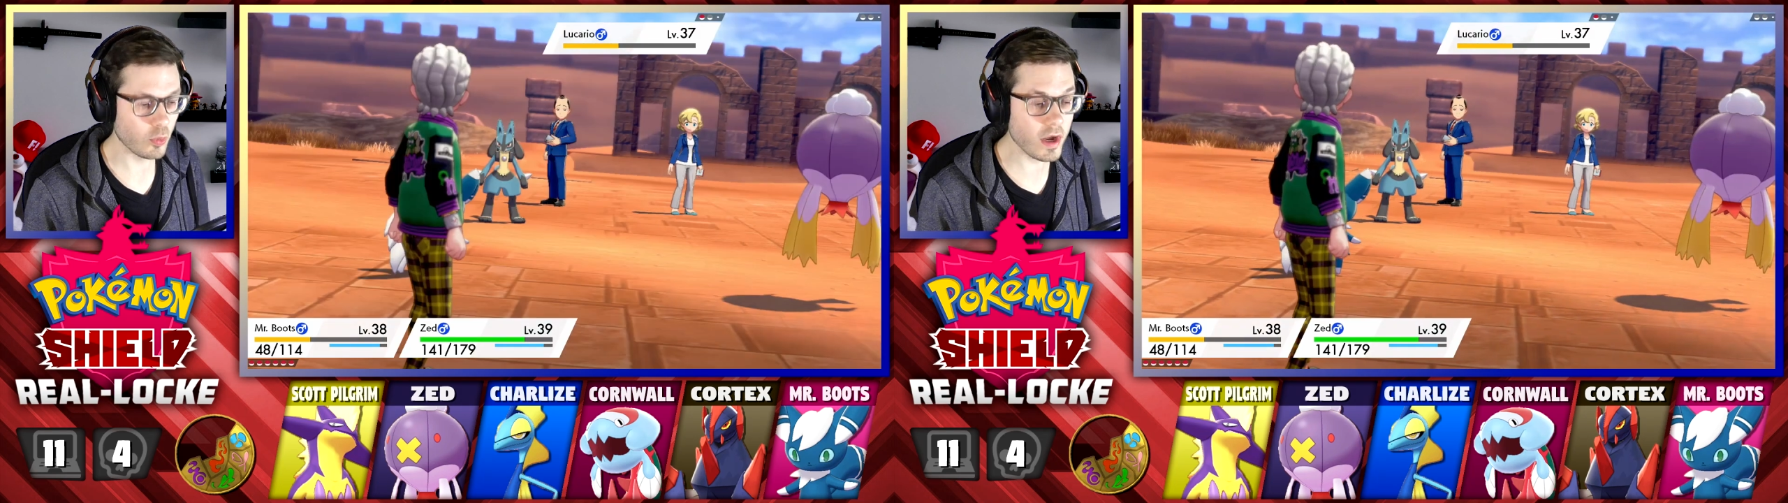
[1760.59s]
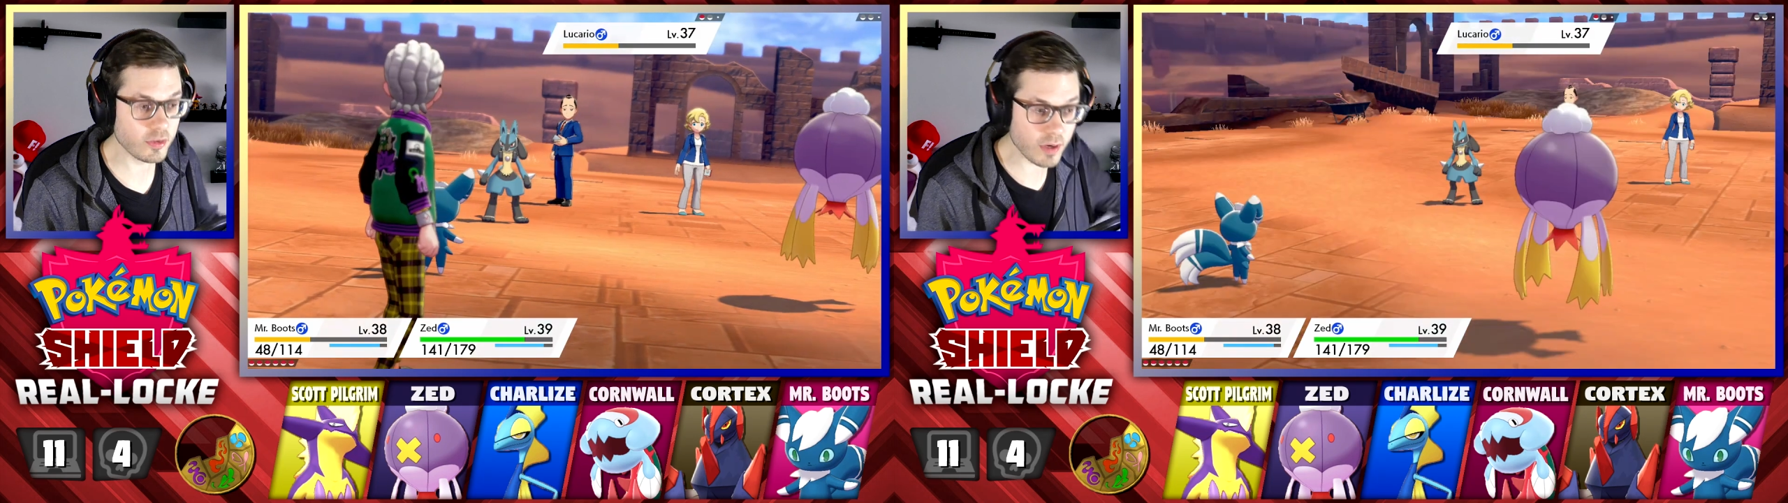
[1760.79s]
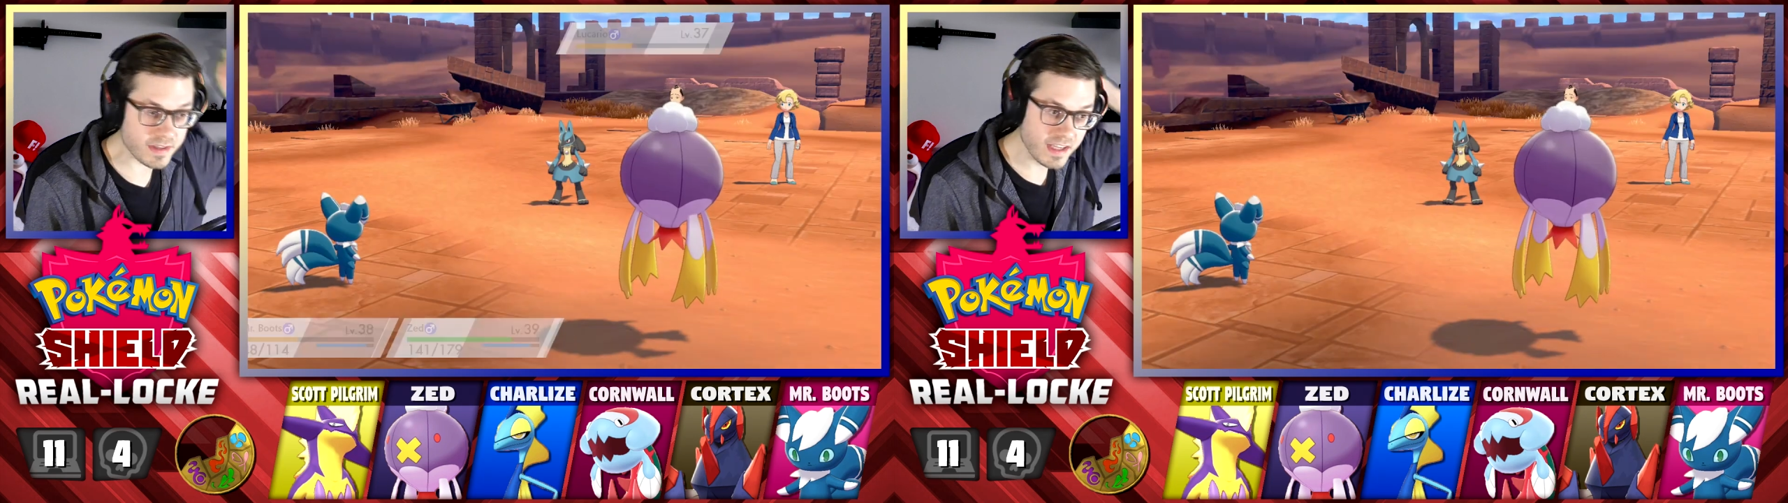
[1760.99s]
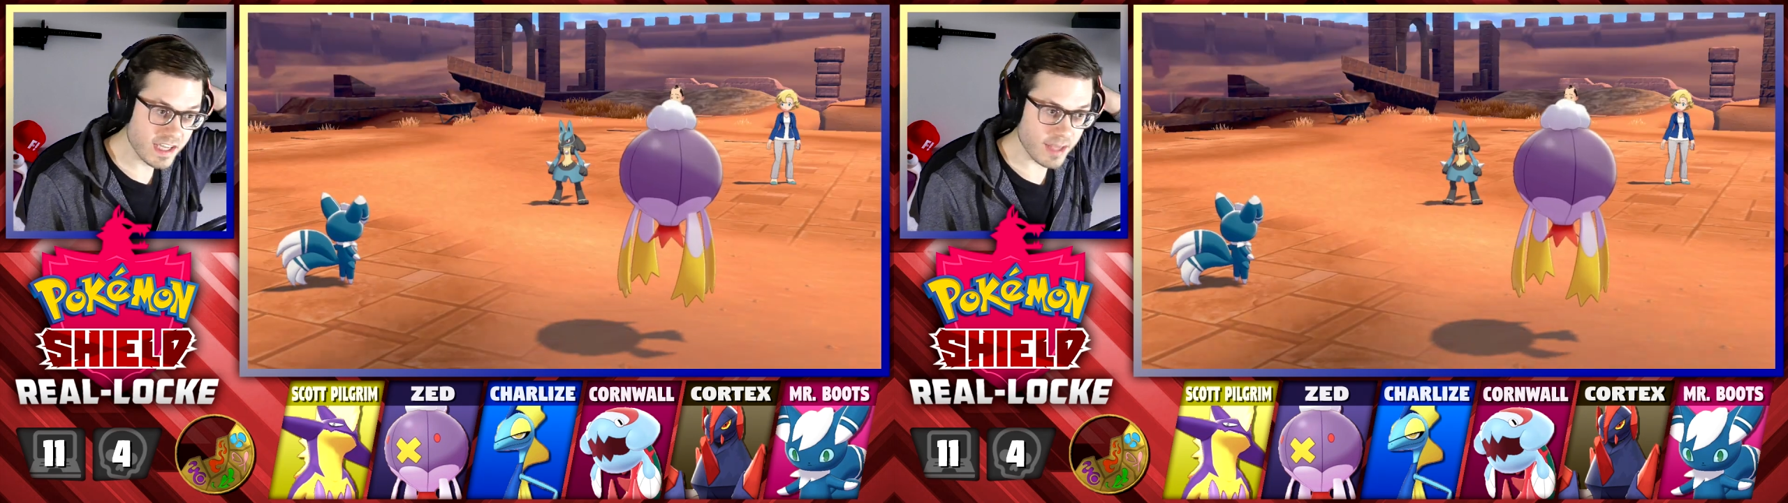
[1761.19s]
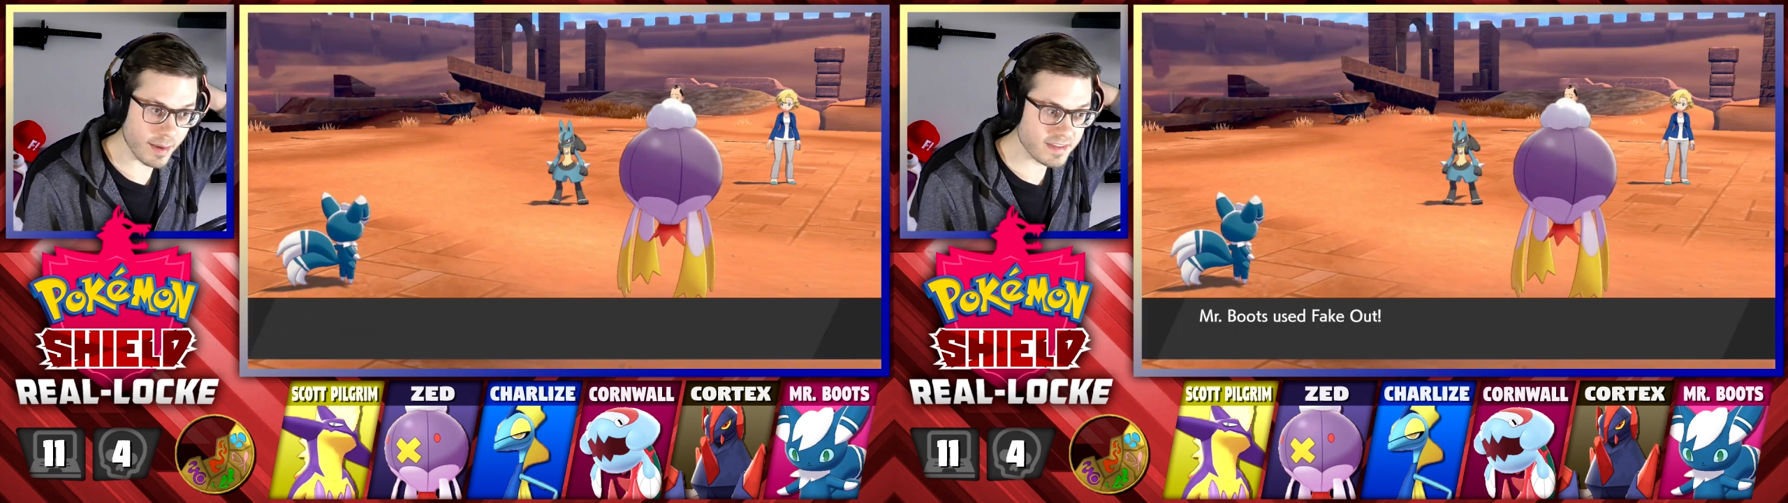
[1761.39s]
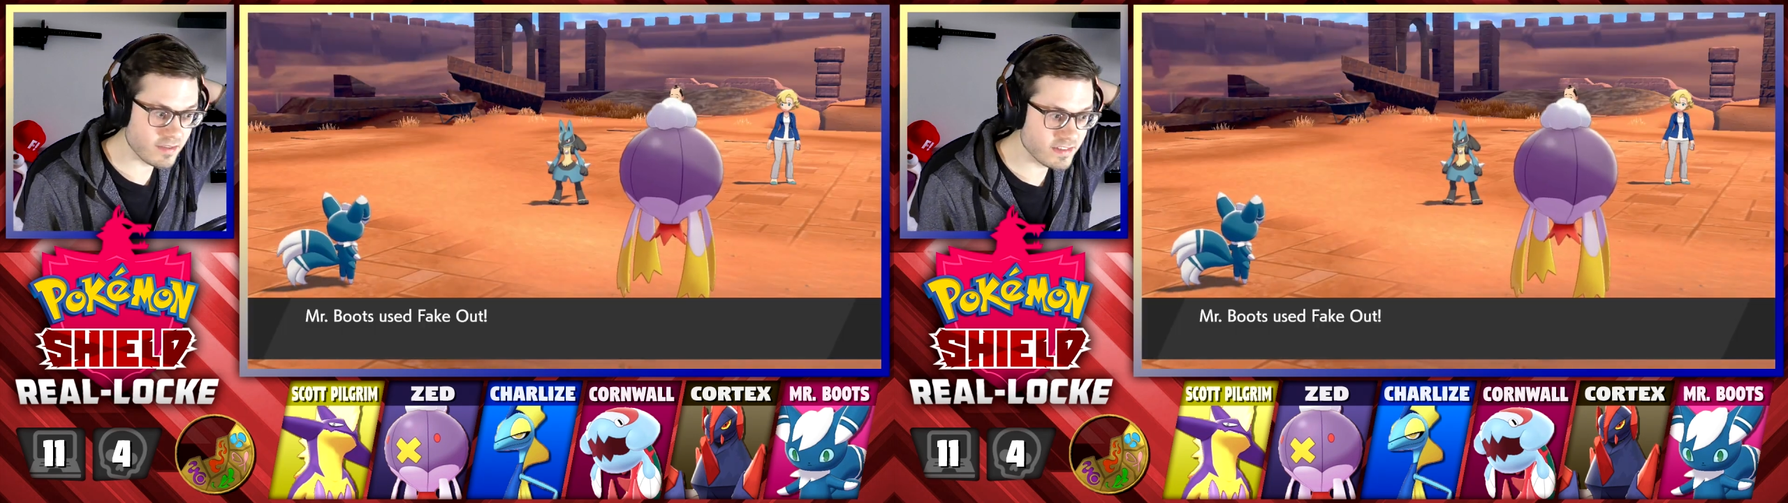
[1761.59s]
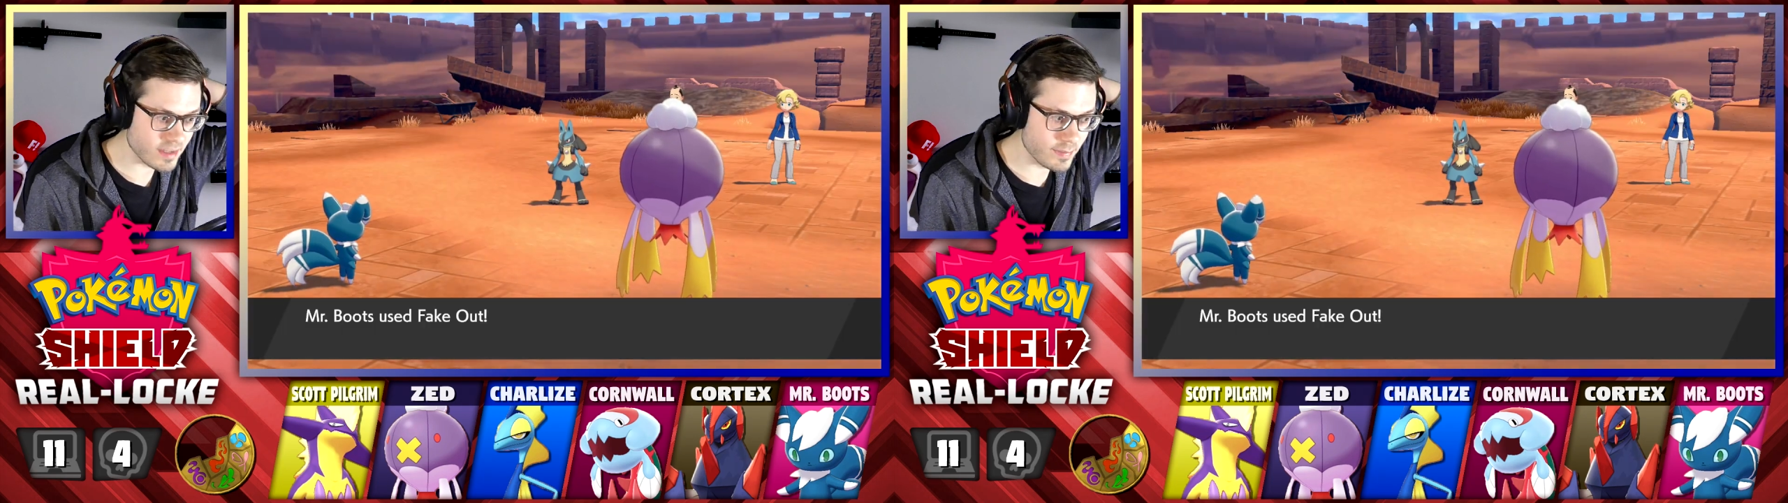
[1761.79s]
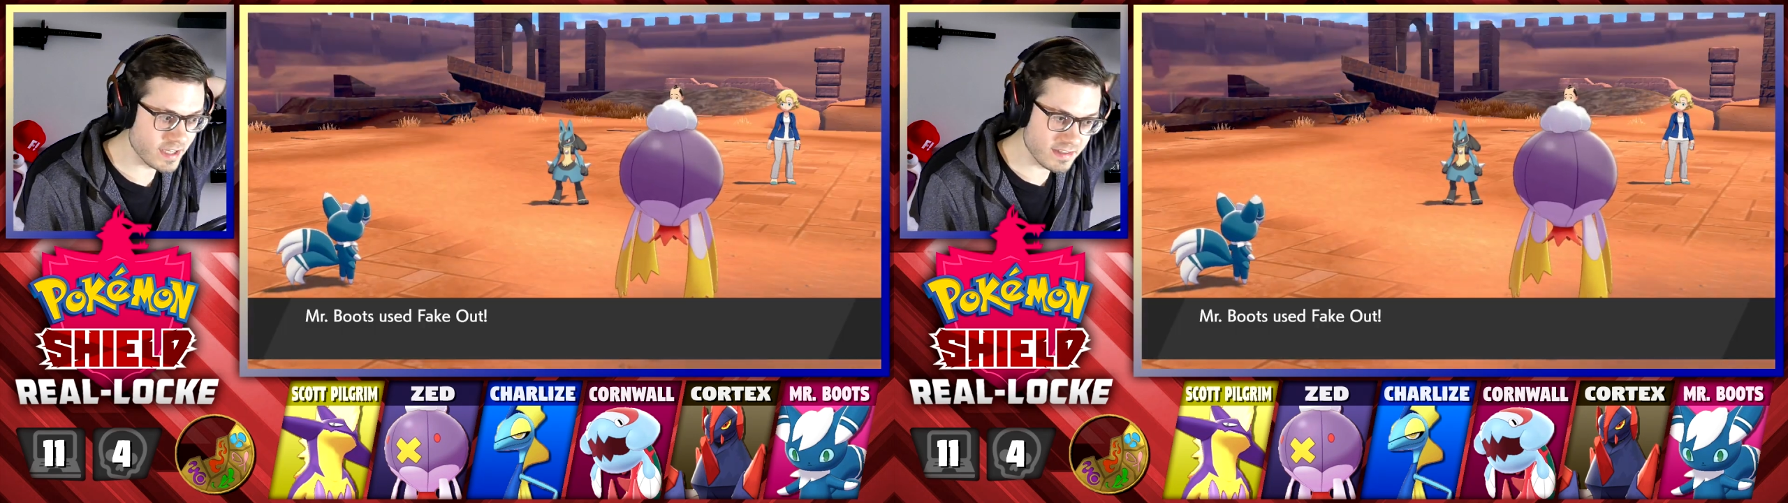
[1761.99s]
Wait, wait! He might have
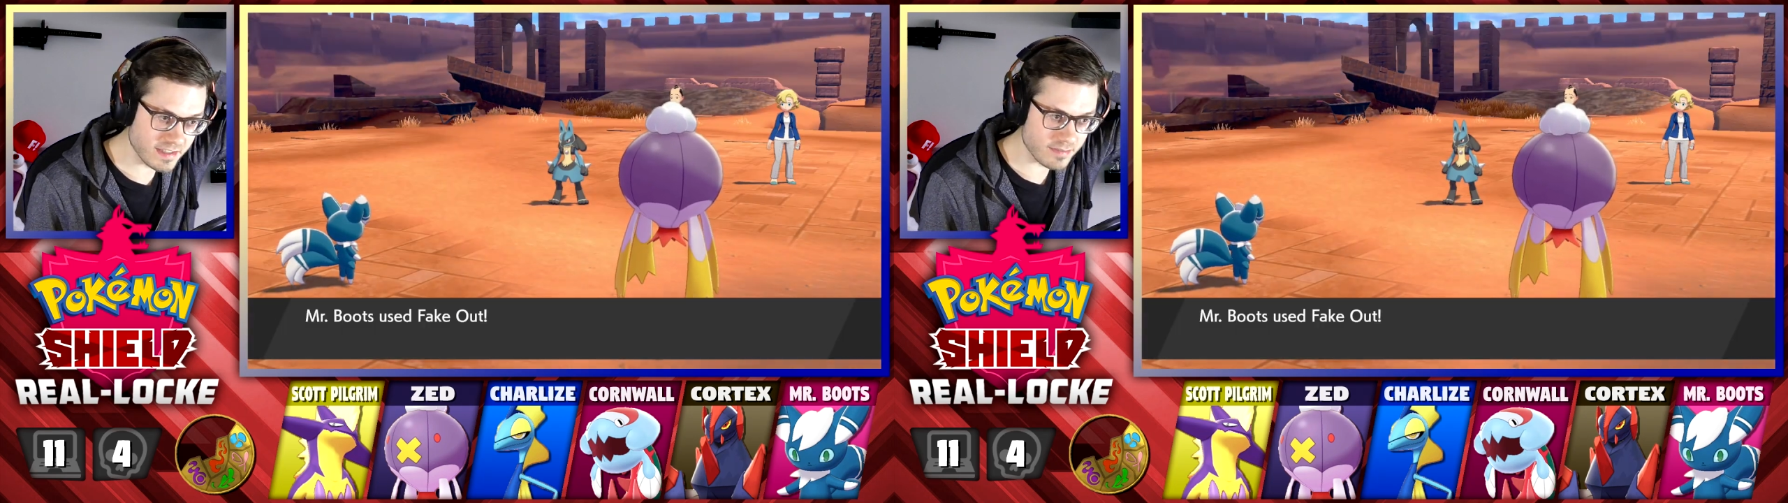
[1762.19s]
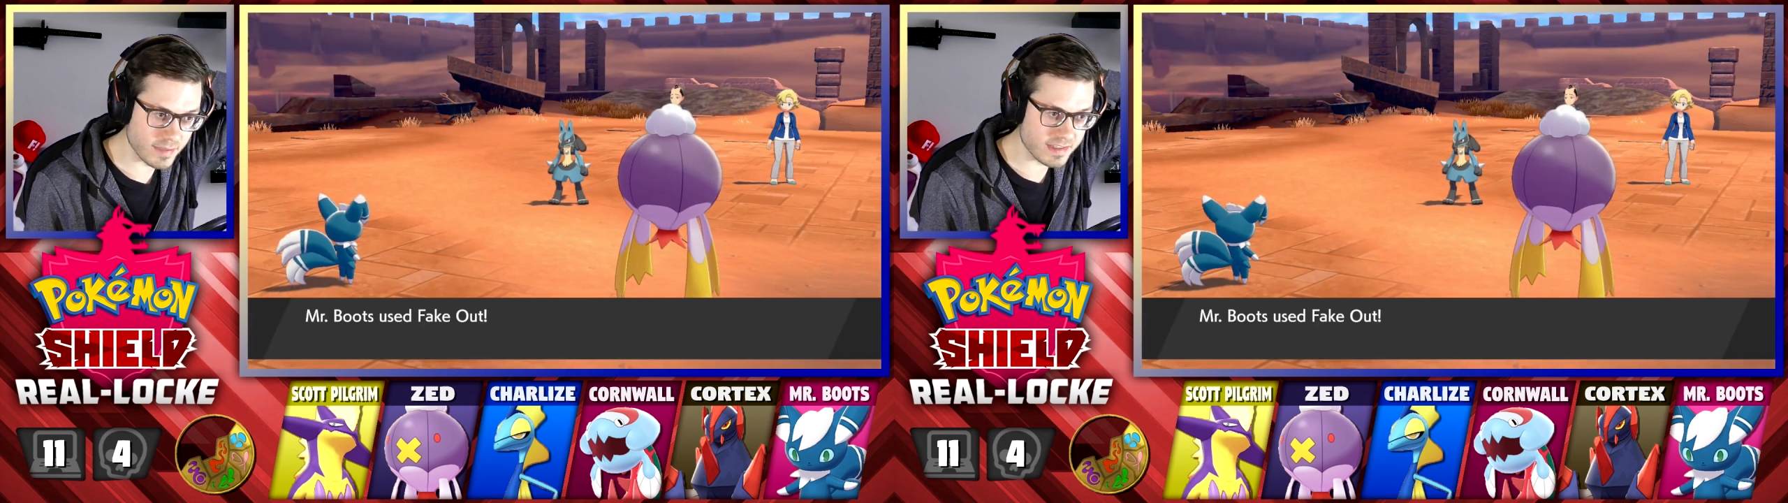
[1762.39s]
this ability that